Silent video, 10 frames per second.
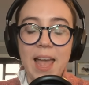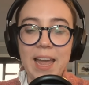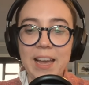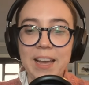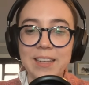
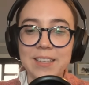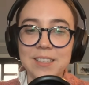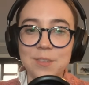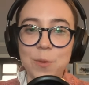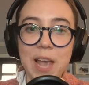And
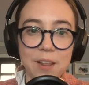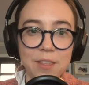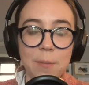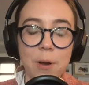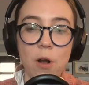we kind of
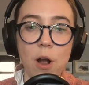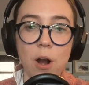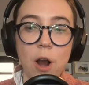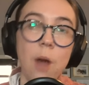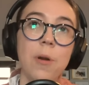think about
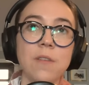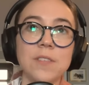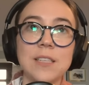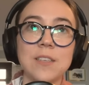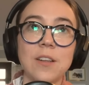carbon
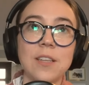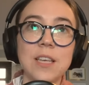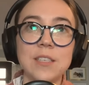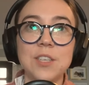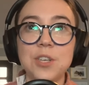offsets on
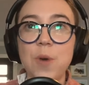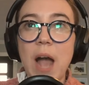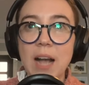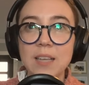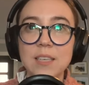these two
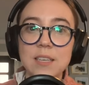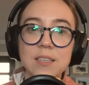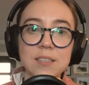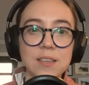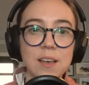
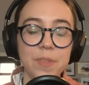axes.